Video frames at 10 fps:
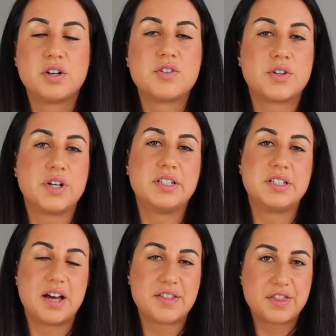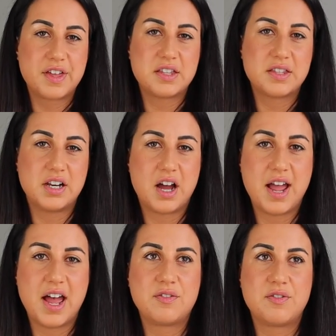So another thing that I
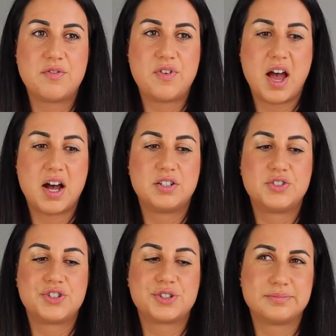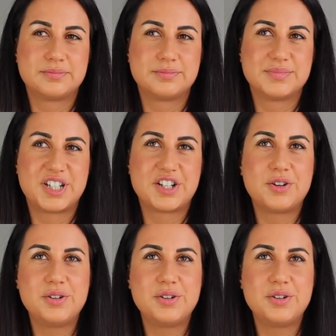have found, a